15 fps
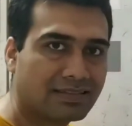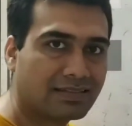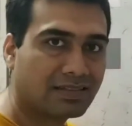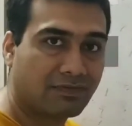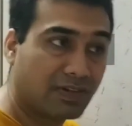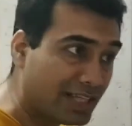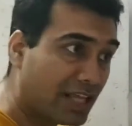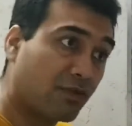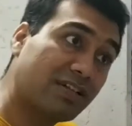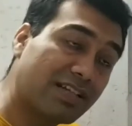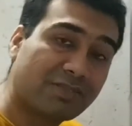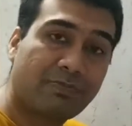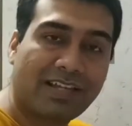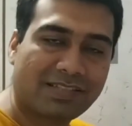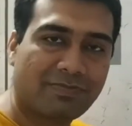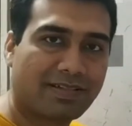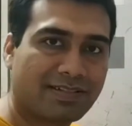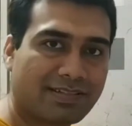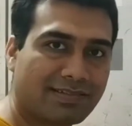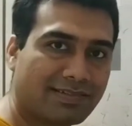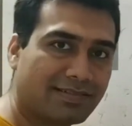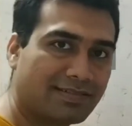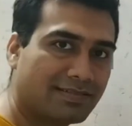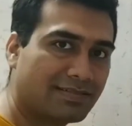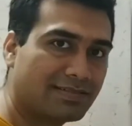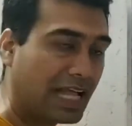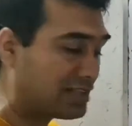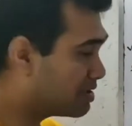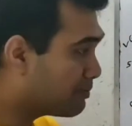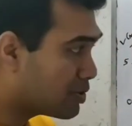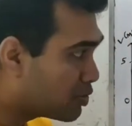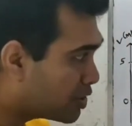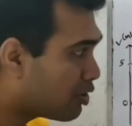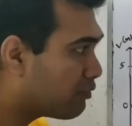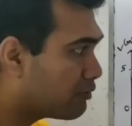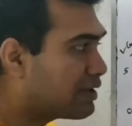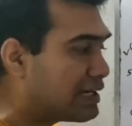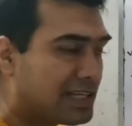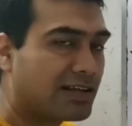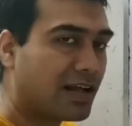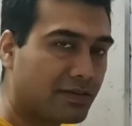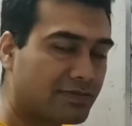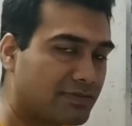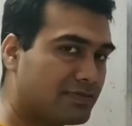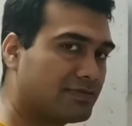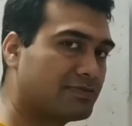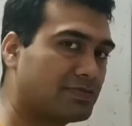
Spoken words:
will give you the displacement. That's the beauty of a VT graph.